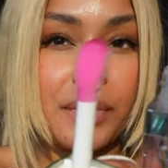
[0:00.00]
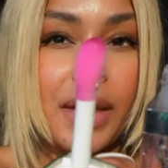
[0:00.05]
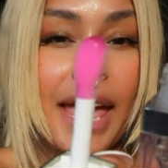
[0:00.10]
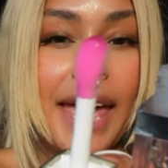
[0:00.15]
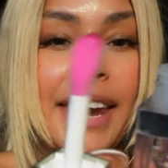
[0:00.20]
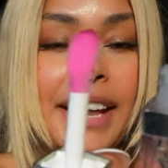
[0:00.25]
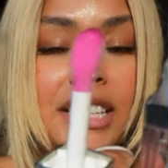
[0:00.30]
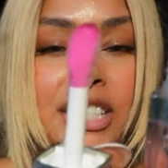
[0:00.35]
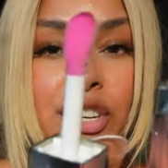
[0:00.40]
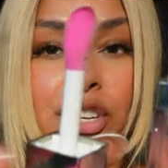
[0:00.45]

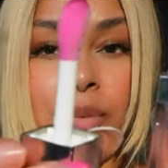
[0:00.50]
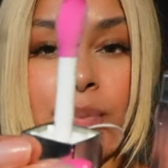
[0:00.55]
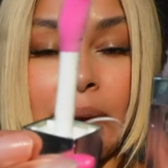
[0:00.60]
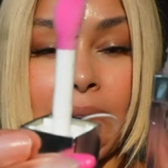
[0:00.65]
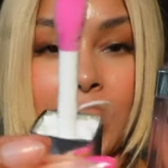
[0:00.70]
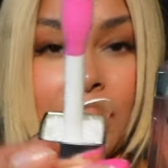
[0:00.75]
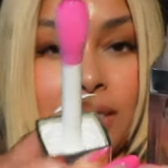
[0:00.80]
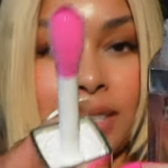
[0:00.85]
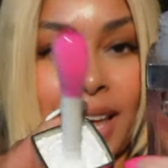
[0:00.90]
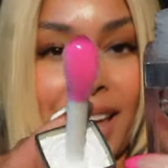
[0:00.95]
And excuse my
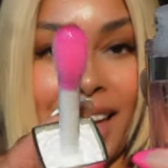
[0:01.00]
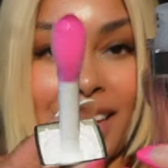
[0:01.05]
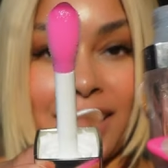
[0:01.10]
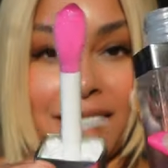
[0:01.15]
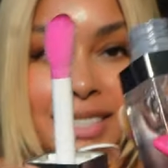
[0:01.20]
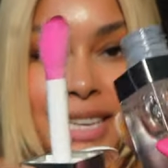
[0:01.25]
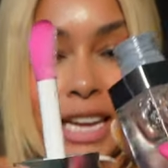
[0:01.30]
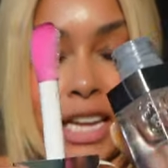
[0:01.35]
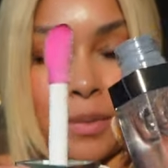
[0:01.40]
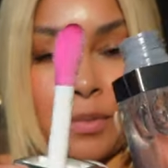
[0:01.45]
nails, I had to
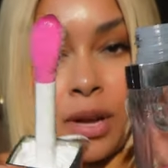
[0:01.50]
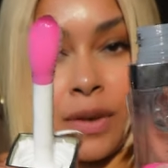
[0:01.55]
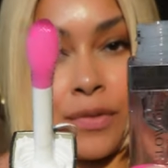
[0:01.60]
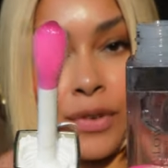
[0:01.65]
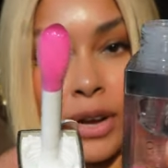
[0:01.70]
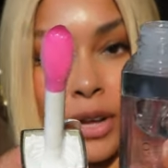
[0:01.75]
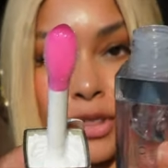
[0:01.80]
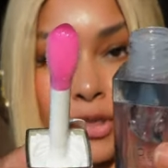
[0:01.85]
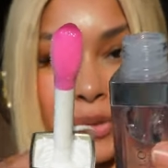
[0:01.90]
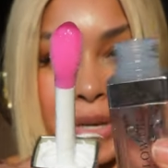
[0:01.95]
take them off for
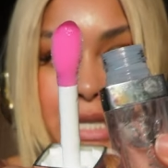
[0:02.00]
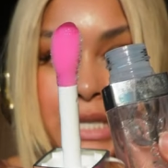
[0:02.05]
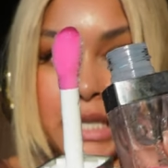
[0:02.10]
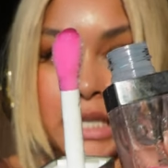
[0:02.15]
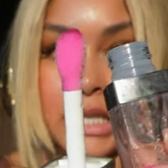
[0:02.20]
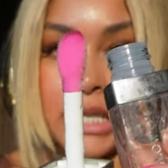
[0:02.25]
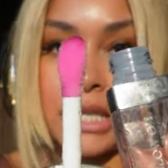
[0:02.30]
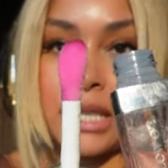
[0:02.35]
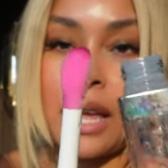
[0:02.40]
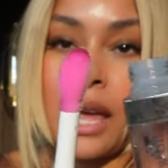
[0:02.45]
health
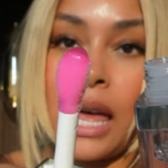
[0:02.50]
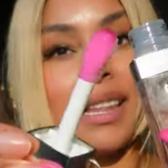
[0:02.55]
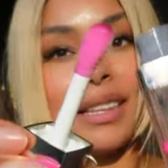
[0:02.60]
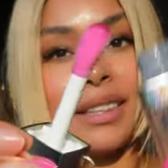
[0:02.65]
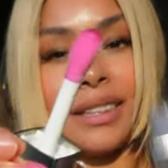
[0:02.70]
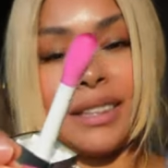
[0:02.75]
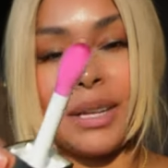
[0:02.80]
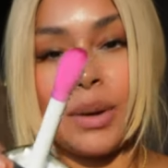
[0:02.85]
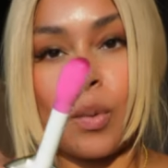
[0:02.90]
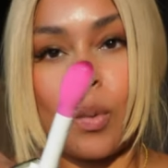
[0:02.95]
reasons.
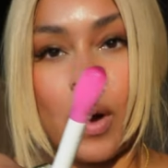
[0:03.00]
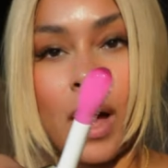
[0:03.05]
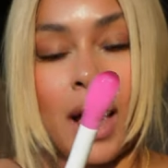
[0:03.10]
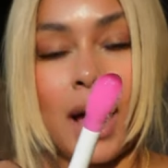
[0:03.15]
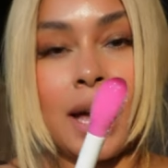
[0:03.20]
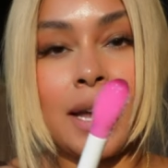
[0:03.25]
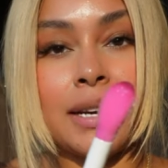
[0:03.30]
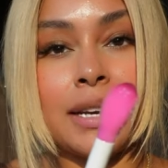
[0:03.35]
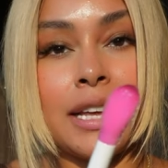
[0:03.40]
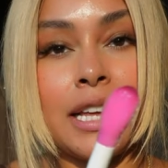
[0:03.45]
The
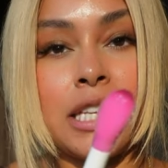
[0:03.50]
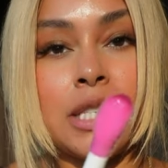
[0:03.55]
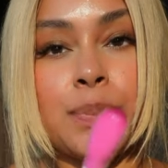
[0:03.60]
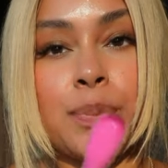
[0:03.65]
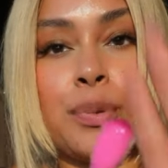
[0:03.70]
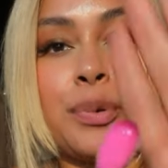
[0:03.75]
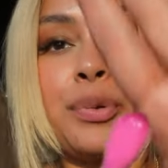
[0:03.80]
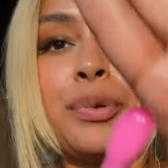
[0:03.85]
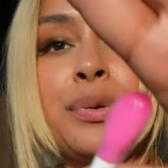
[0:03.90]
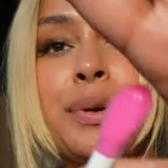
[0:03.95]
wand is
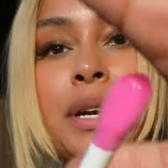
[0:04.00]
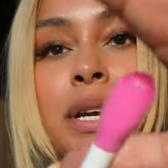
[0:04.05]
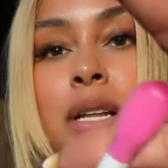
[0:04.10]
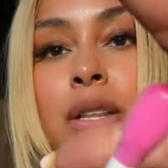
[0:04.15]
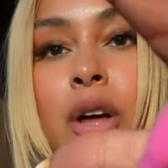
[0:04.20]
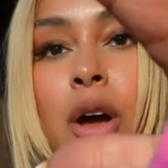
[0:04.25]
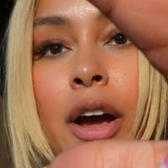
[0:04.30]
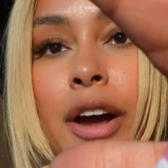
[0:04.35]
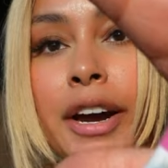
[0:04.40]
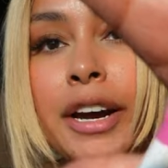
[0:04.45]
pretty
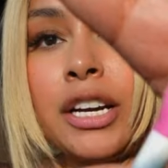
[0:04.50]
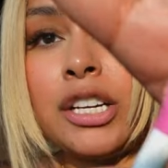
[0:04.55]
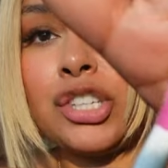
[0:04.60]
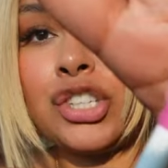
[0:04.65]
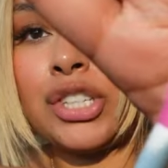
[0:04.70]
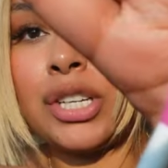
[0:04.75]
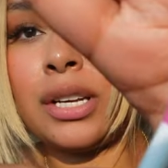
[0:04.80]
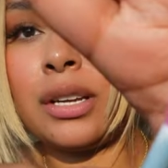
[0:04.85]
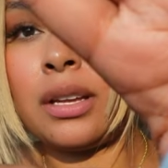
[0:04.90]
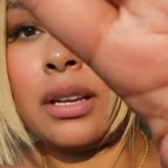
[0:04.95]

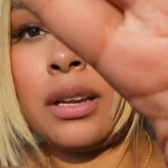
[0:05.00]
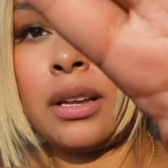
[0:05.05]
large.